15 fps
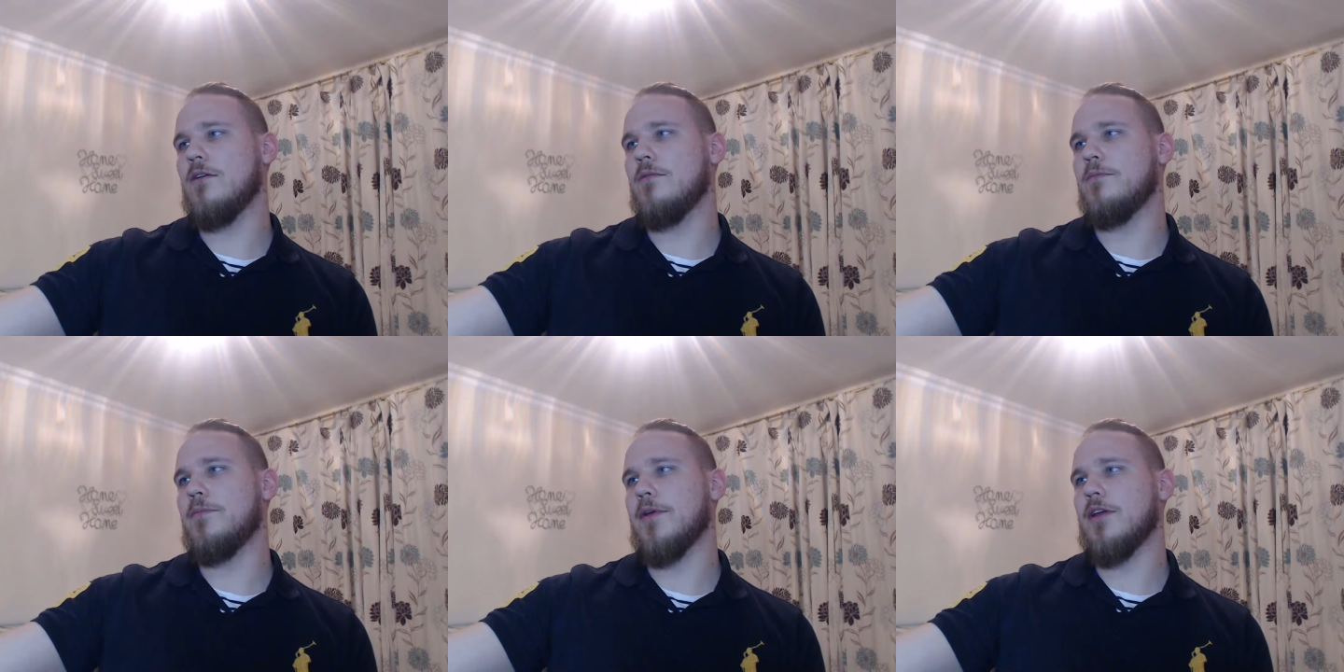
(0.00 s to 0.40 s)

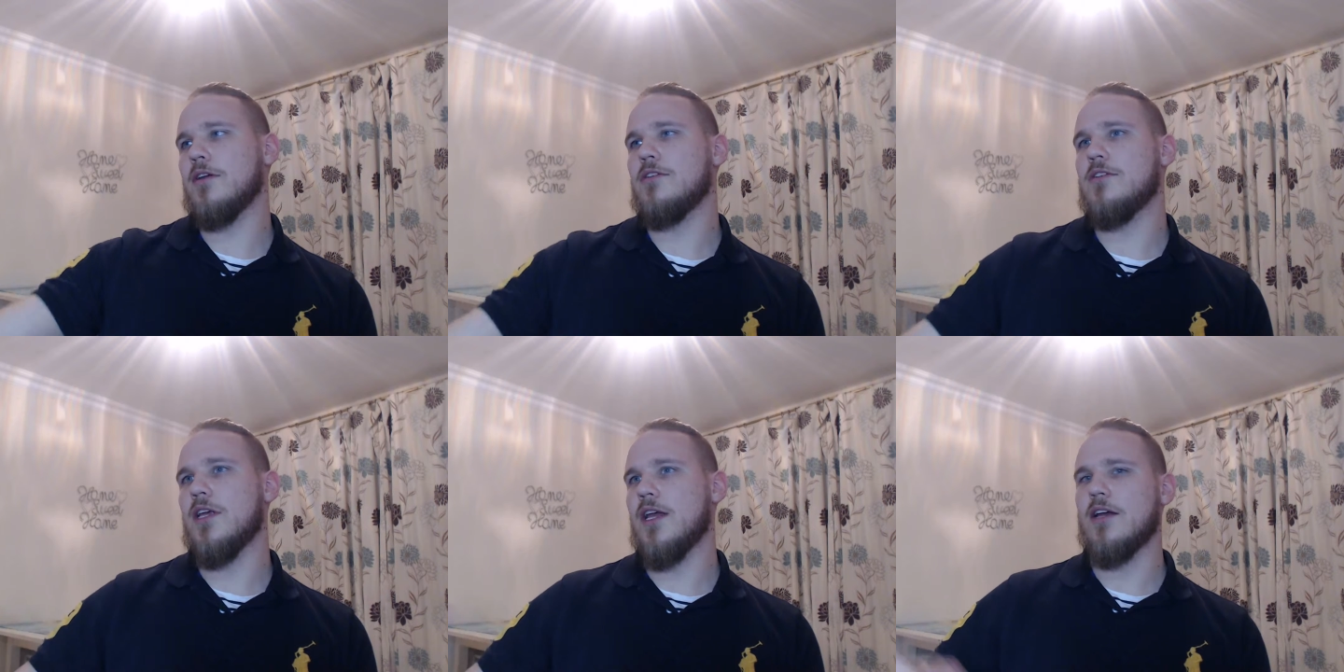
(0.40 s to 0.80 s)

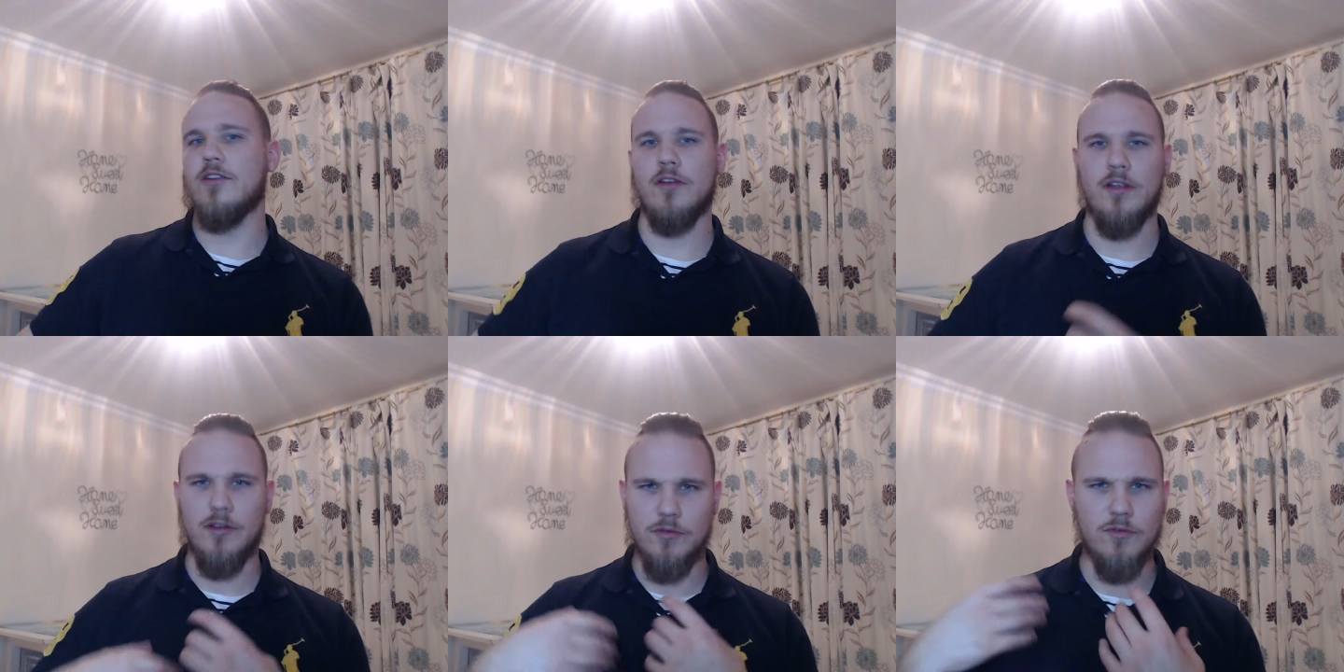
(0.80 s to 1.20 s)
Because they had
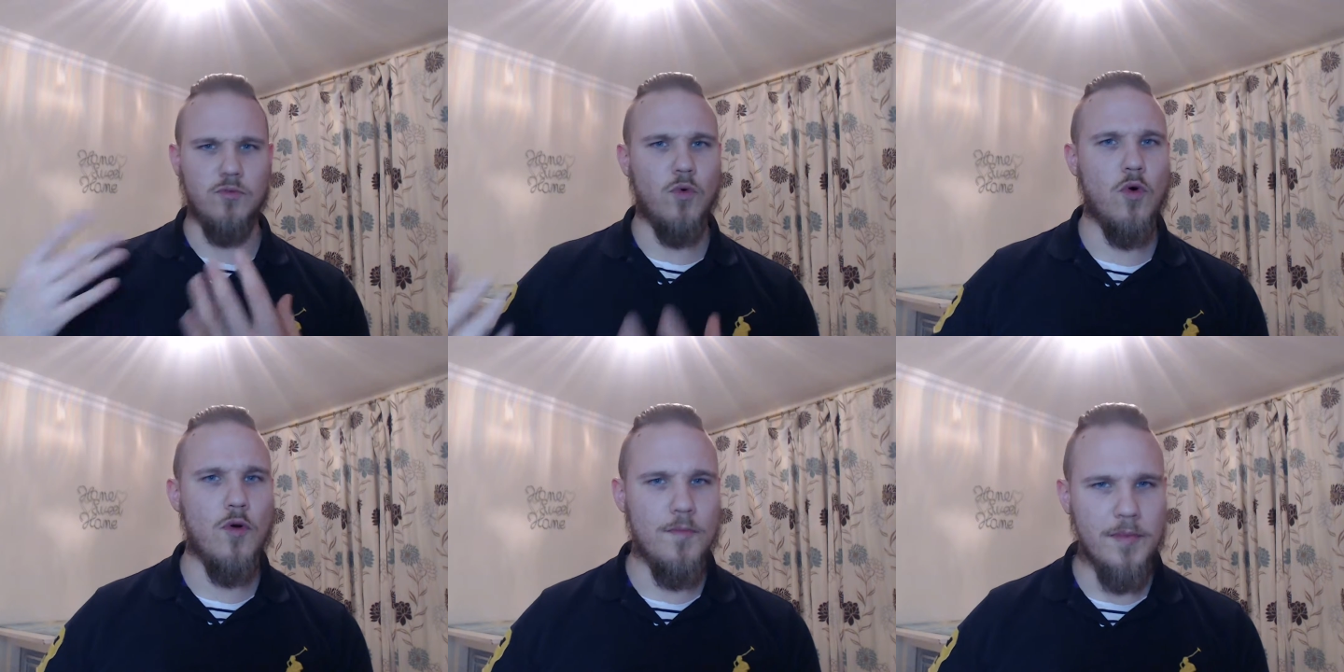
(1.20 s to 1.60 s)
it was a
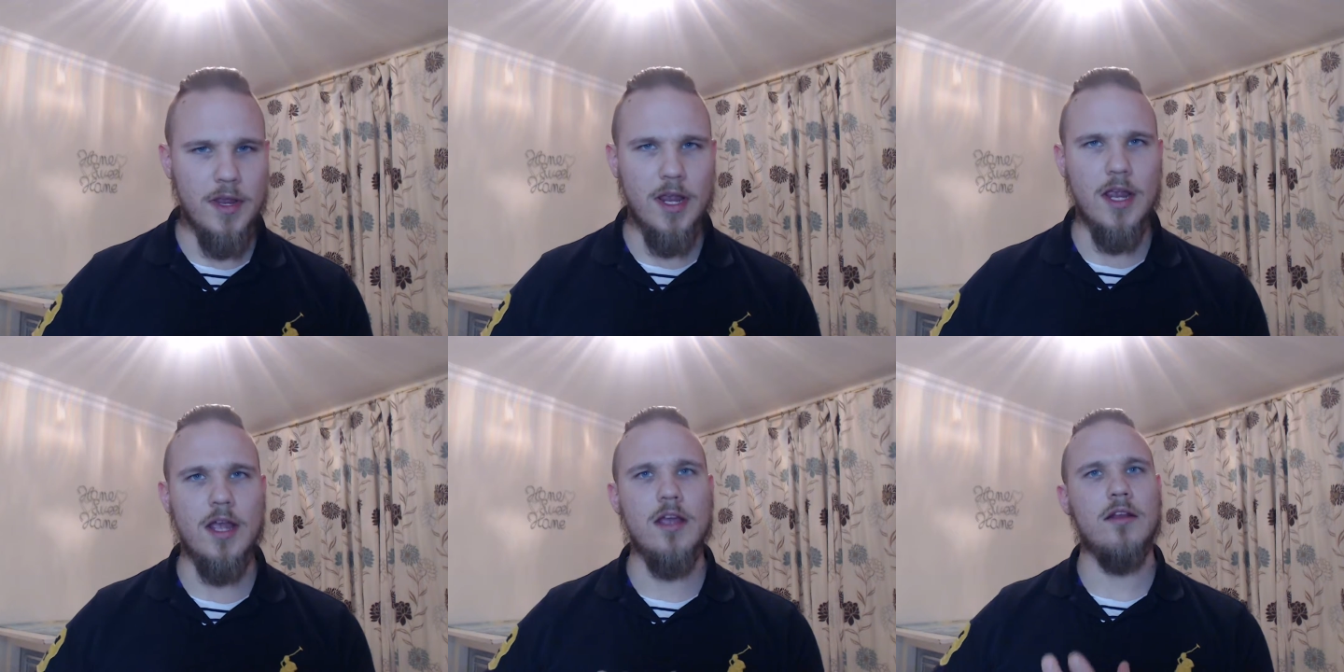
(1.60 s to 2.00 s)
warm
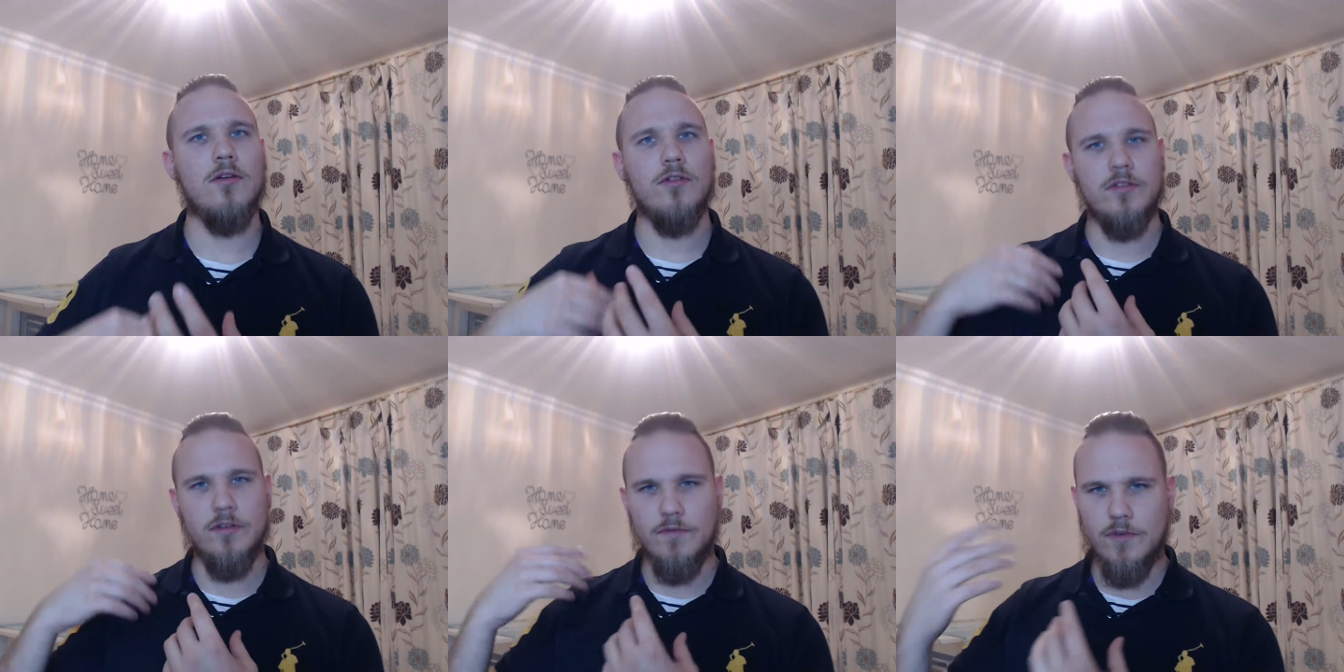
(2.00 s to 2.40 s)
year,
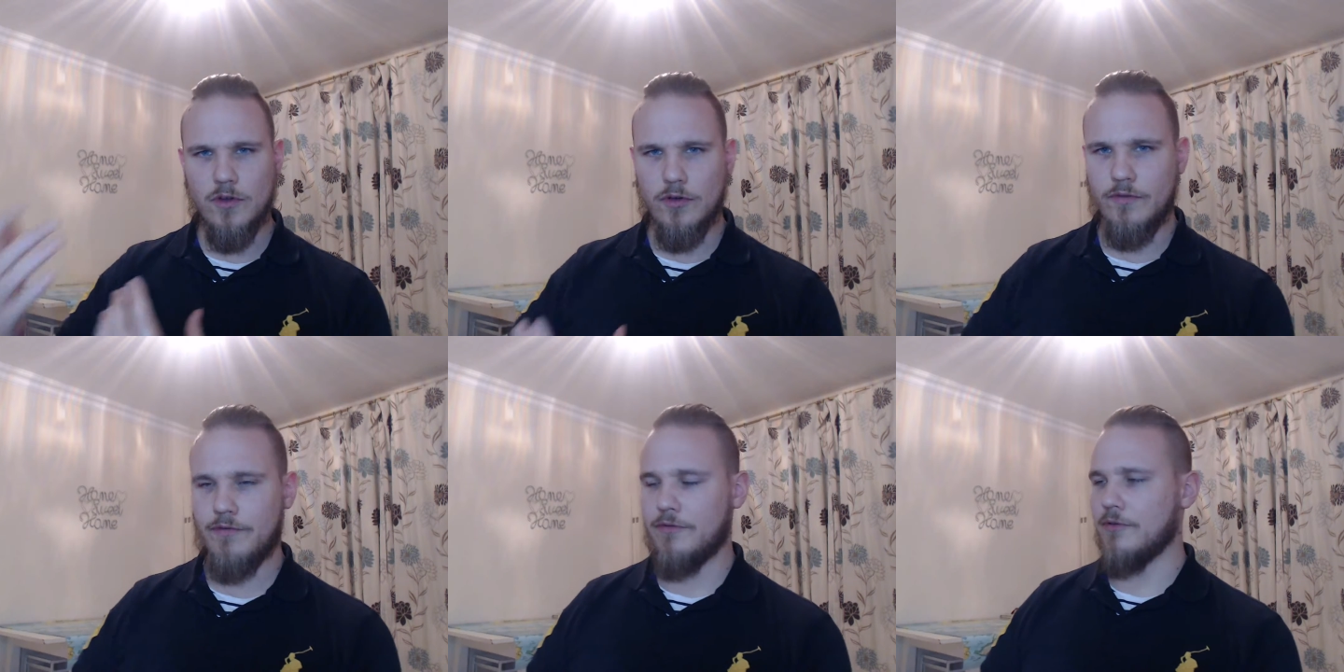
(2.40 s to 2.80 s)
lots of
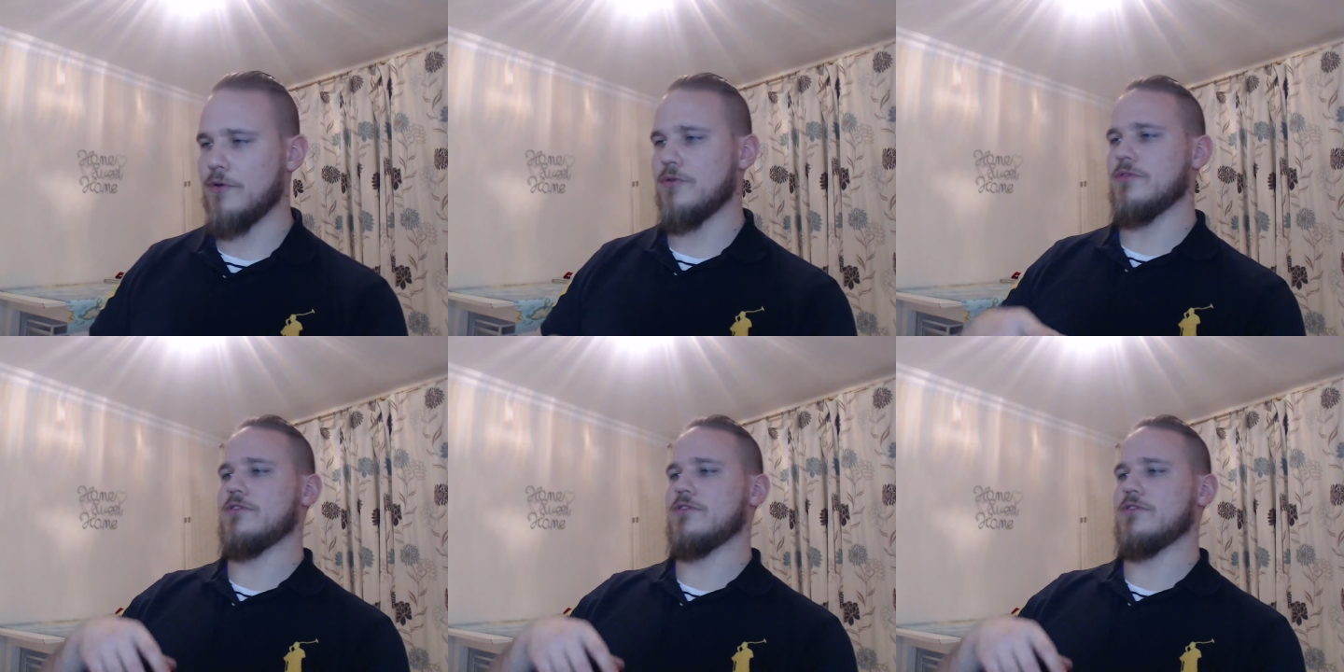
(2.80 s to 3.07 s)
good fruit,